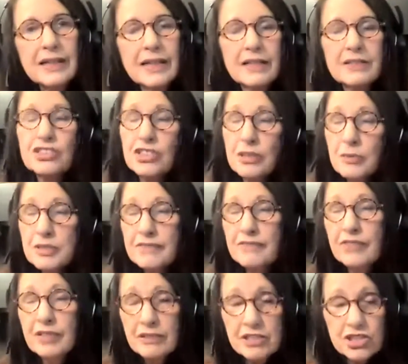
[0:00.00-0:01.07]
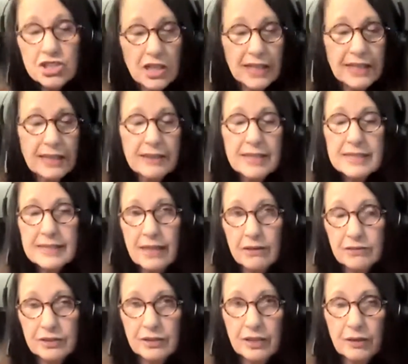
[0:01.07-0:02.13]
Now, she was very shaken, this
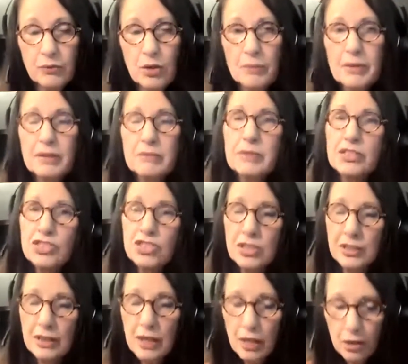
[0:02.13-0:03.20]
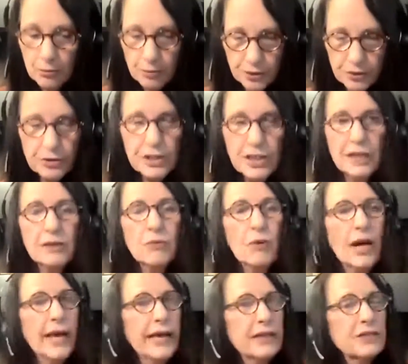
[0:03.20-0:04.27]
elderly woman, but she put her gun
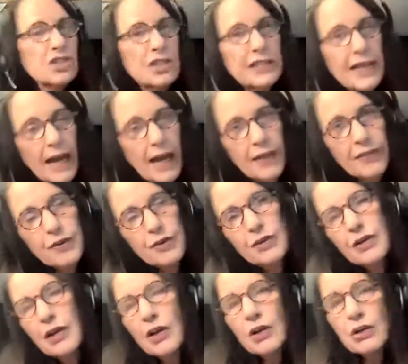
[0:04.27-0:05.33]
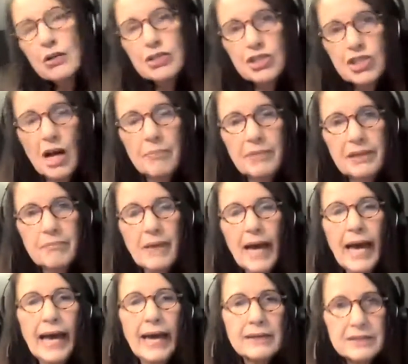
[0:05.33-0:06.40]
away and she gathered her shopping
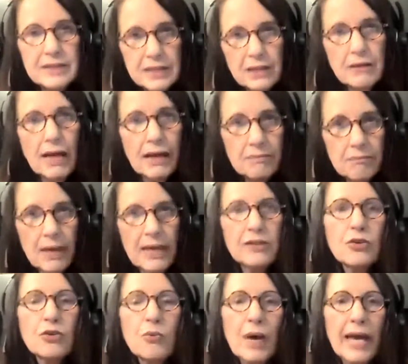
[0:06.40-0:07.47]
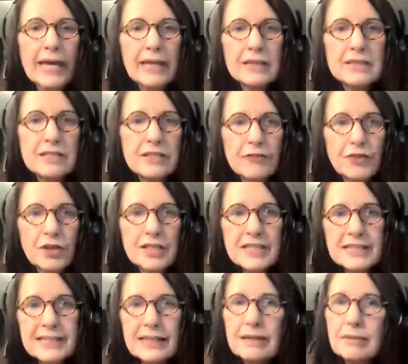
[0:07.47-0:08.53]
bags and made her way into the front
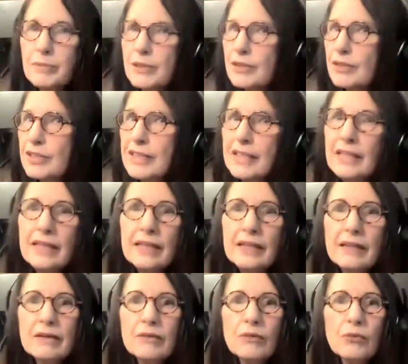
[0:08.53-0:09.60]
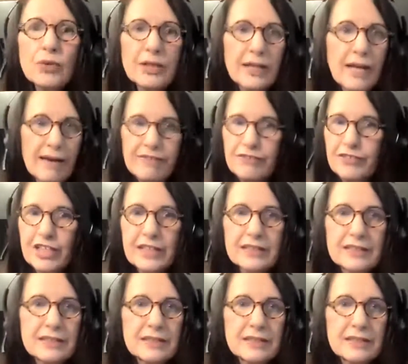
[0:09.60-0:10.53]
seat, but her key would not fit